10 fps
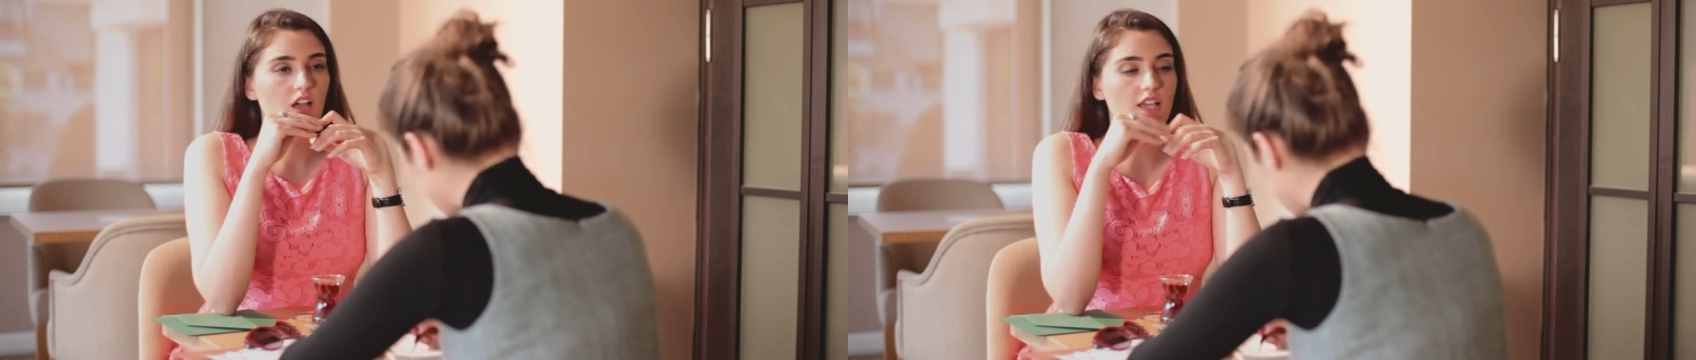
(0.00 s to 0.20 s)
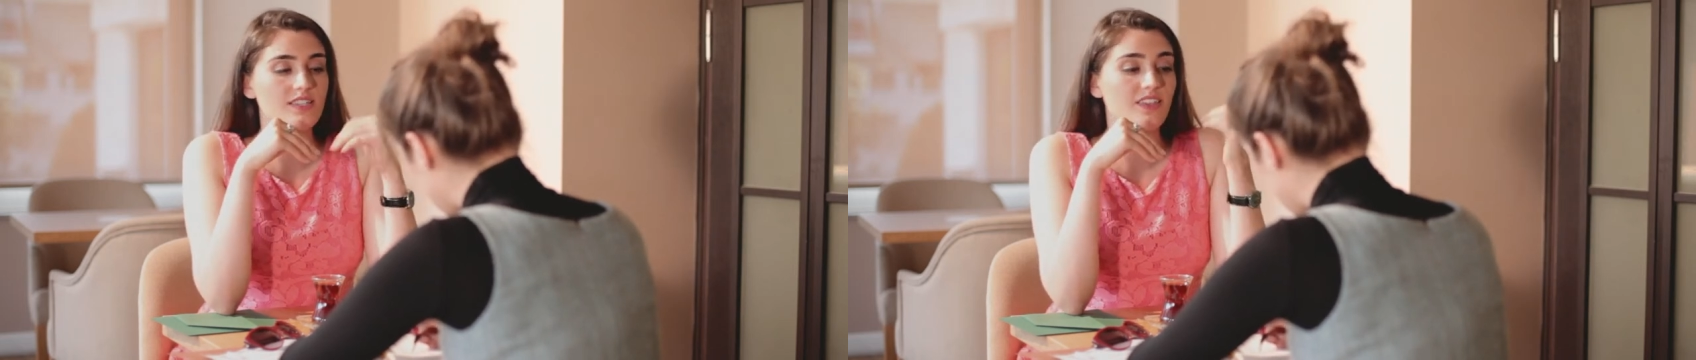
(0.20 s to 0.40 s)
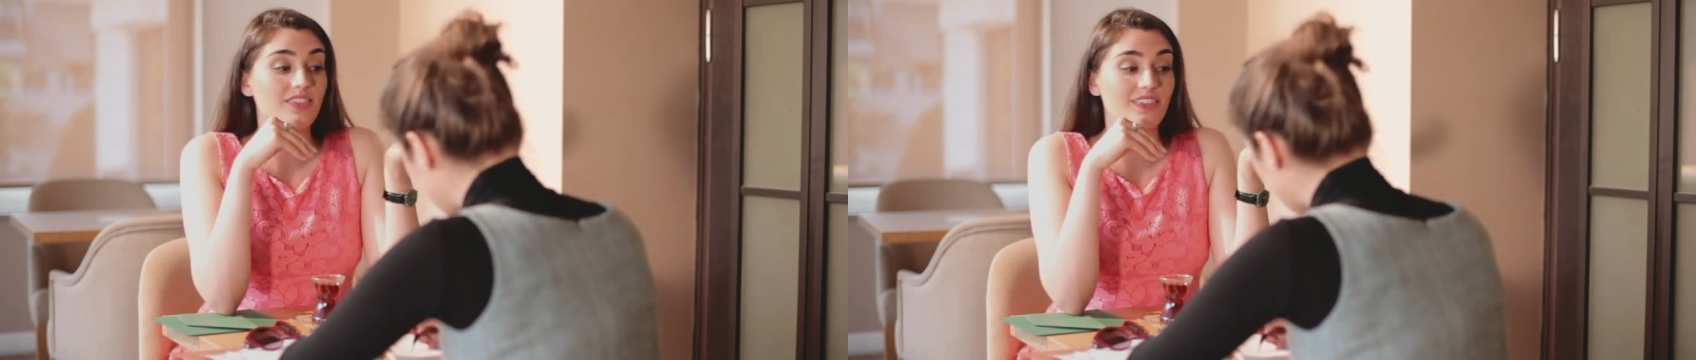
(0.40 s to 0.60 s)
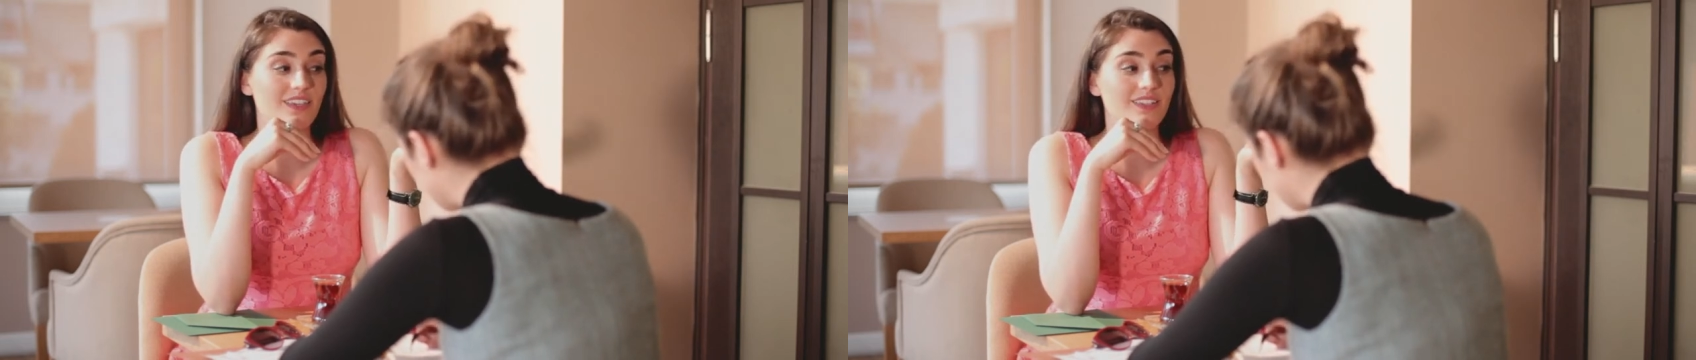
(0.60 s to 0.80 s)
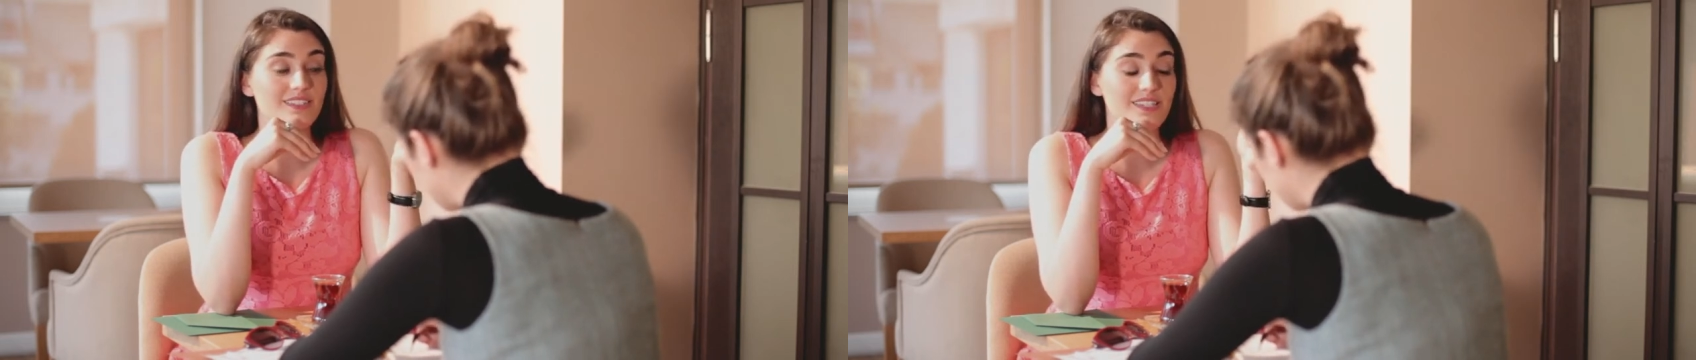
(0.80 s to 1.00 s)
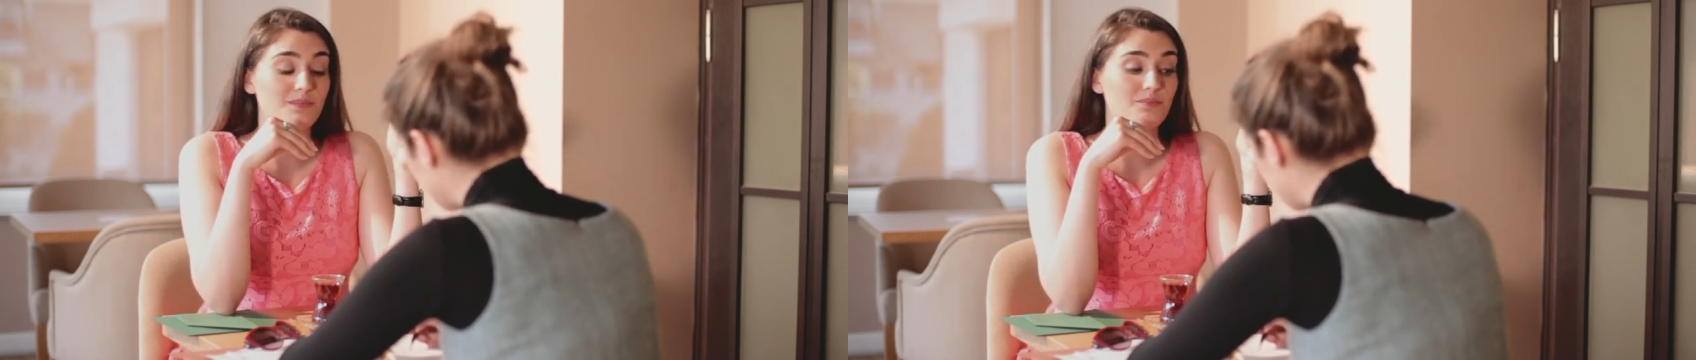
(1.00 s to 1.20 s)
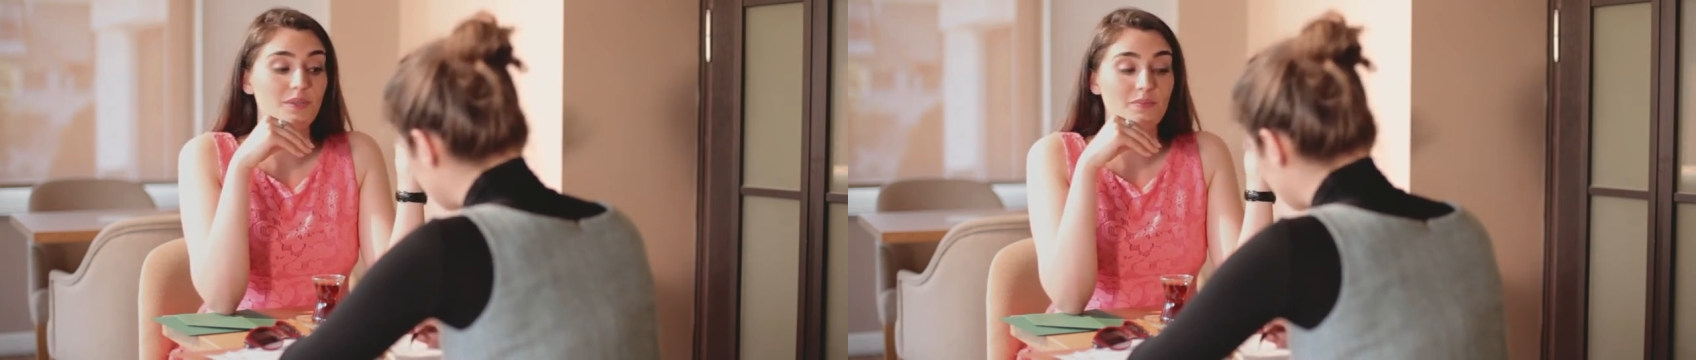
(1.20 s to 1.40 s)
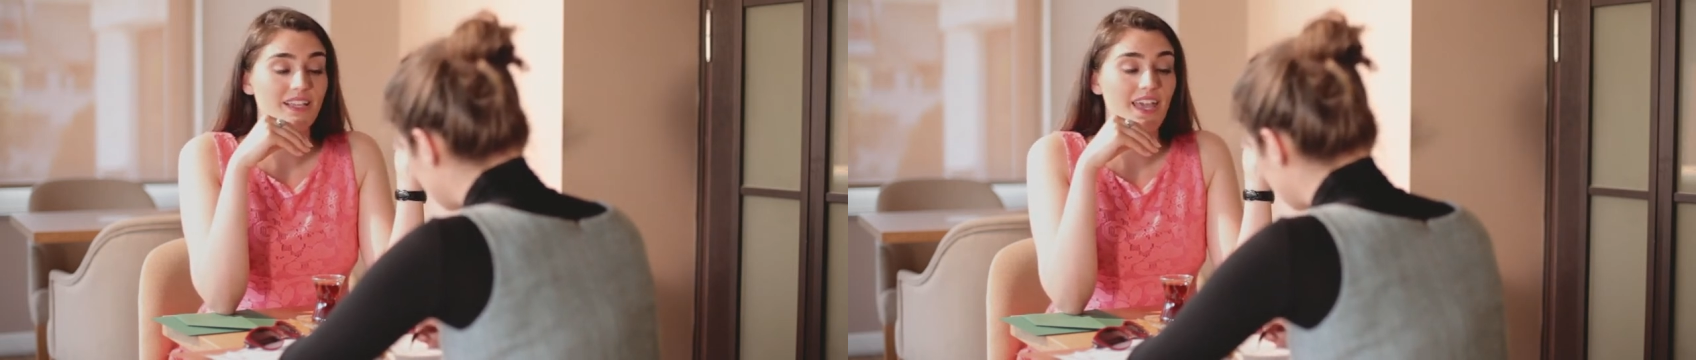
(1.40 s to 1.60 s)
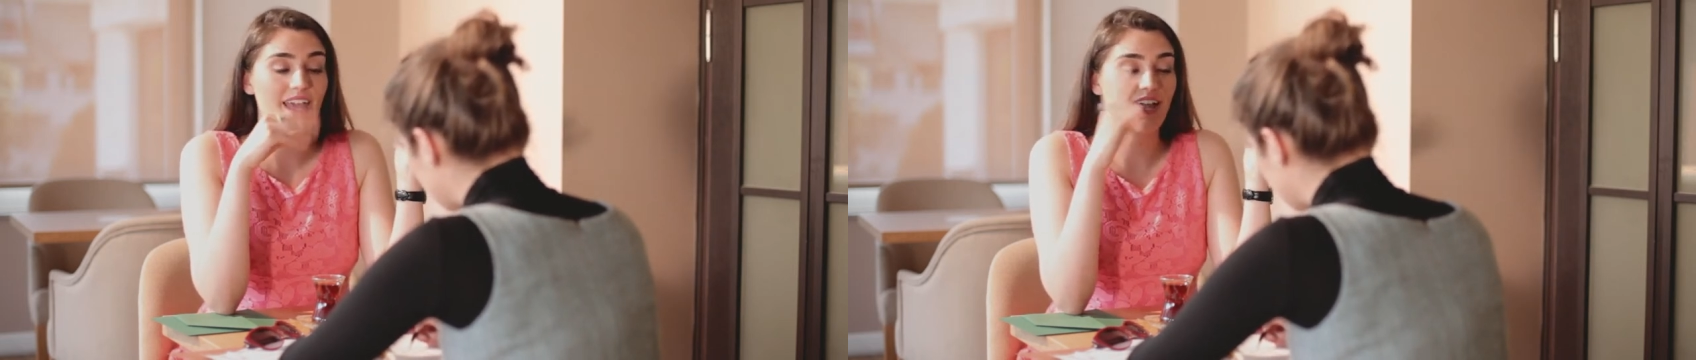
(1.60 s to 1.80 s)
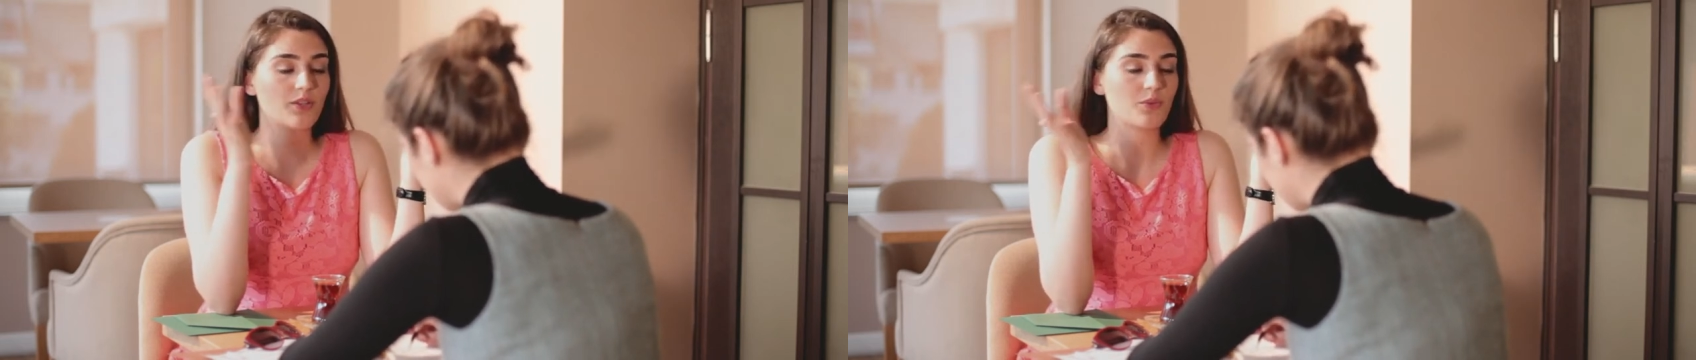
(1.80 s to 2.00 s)
I say things and people get
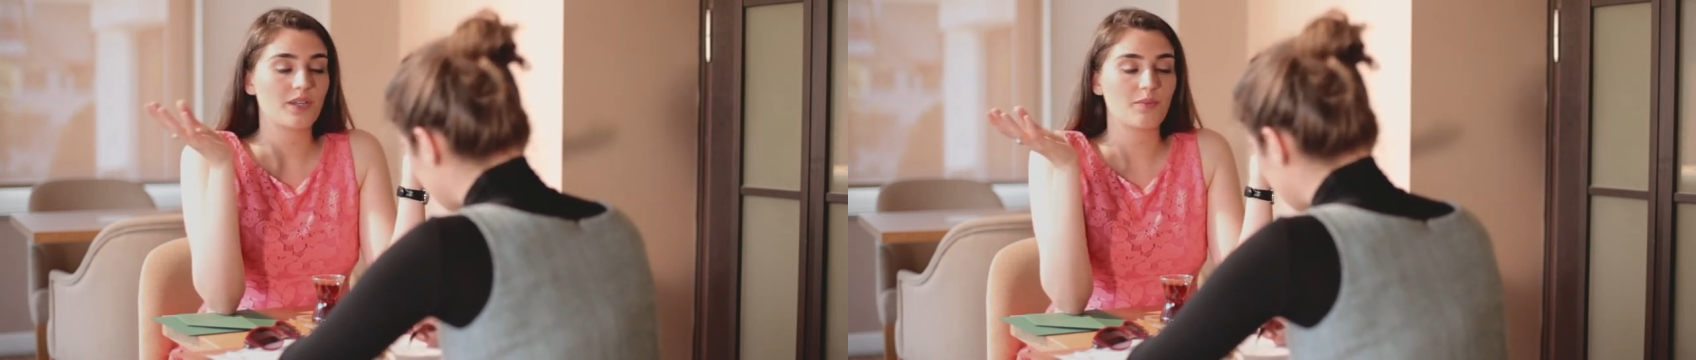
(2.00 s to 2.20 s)
angry,